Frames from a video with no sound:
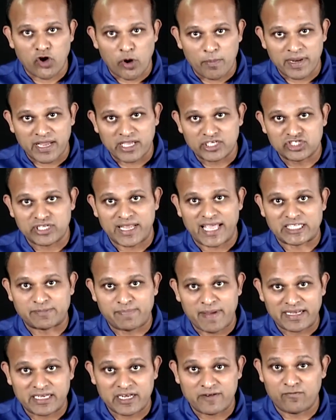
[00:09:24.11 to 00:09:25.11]
operation
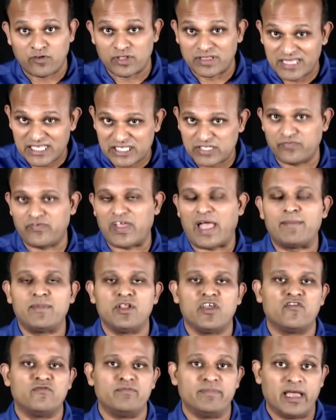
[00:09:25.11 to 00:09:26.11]
expected for this
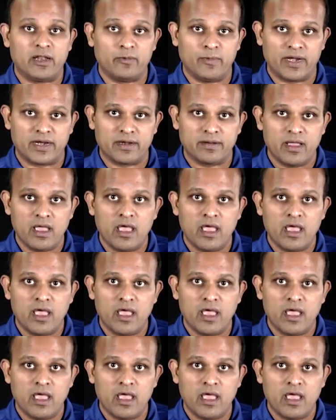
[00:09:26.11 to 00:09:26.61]
family of malware,